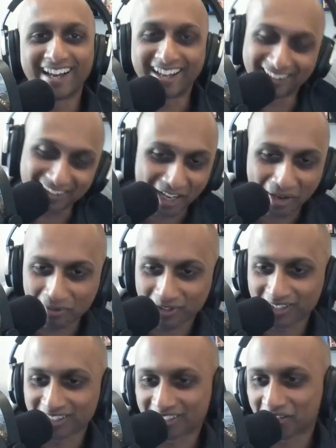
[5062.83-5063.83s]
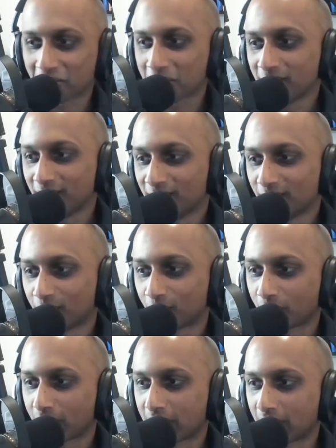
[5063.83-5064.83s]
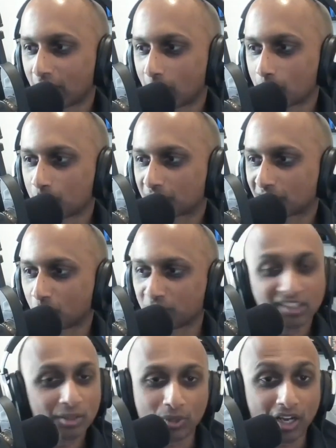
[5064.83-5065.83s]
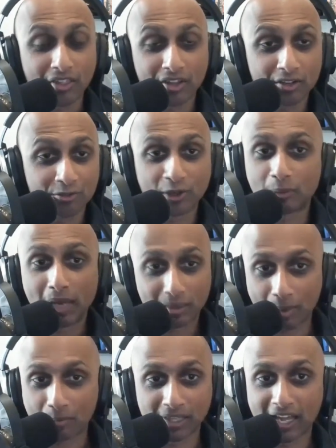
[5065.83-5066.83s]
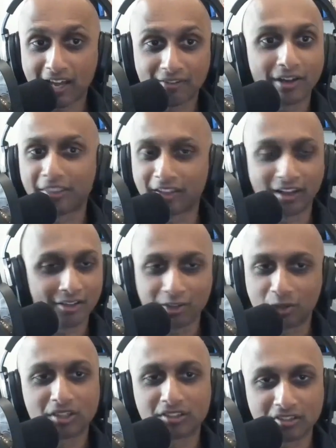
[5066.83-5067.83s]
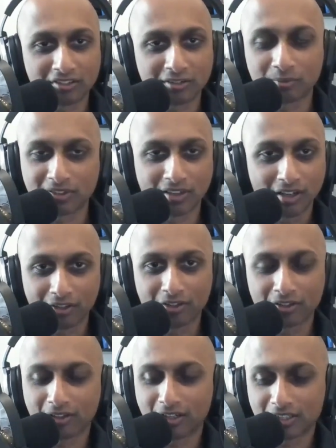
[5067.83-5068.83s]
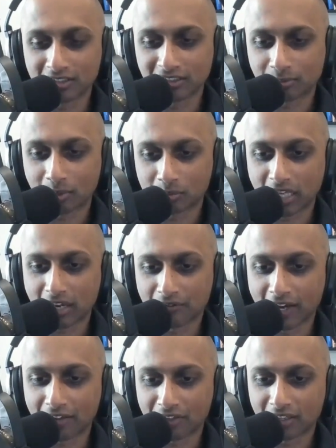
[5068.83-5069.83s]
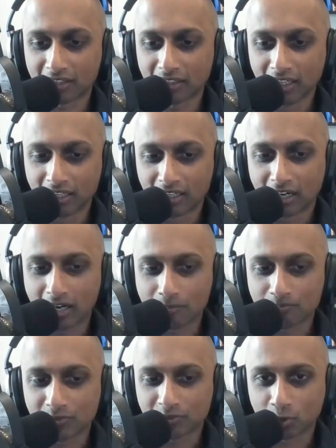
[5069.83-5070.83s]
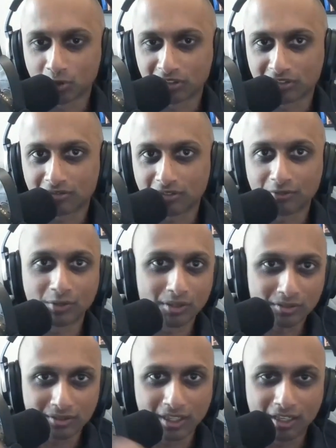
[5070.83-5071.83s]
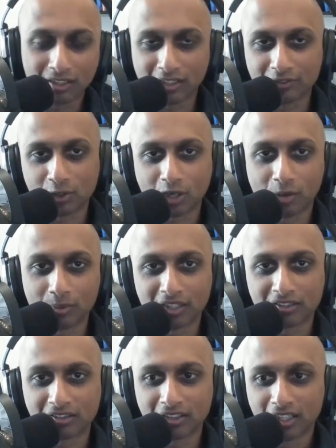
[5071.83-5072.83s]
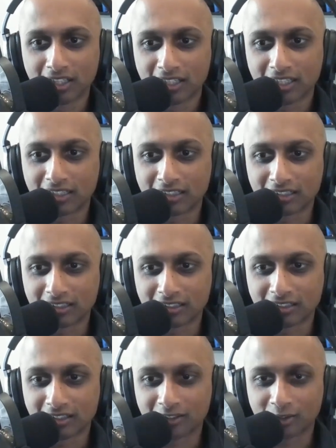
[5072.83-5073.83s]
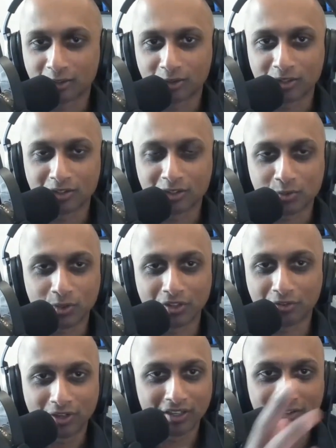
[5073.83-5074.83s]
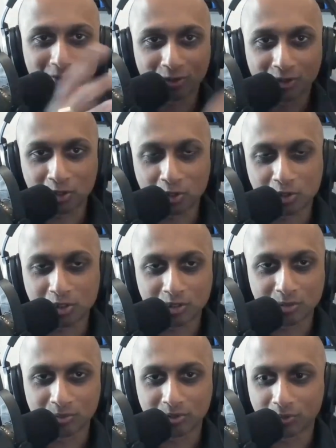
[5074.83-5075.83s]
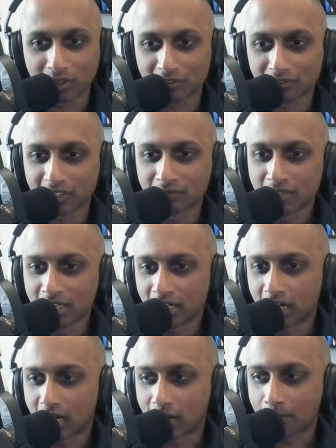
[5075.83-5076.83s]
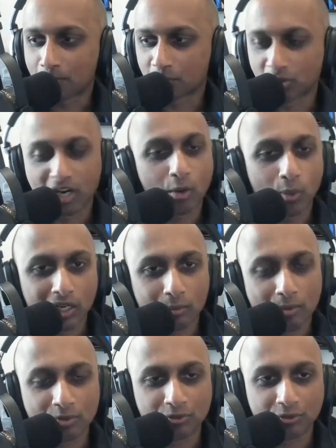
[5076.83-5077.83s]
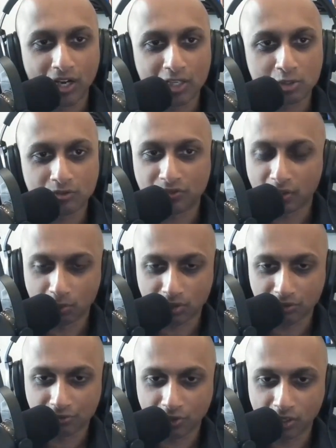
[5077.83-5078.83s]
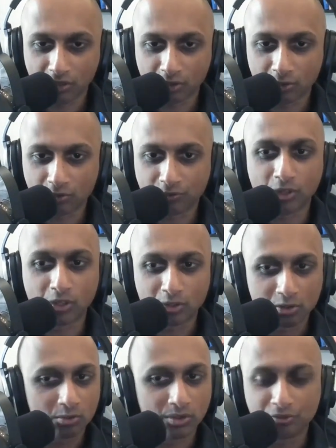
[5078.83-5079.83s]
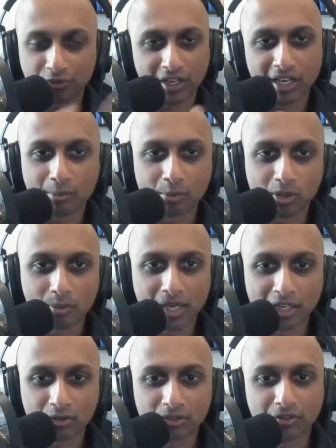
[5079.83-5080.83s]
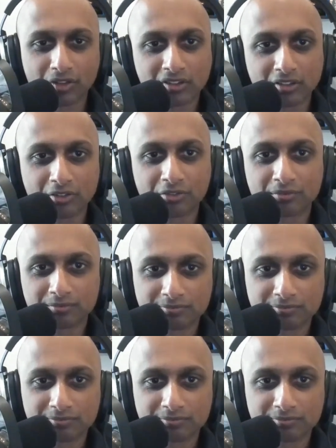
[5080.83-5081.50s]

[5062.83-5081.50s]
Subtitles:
Okay, well, there you go. All right. So we'll see what other feedback people have. Are there other criticisms and other ideas people have out there? Of course, everyone, leave your comments in the in the Twitter threads or on YouTube or whatever. Burak, where can people find you if they want to follow you and find out more about all of this stuff?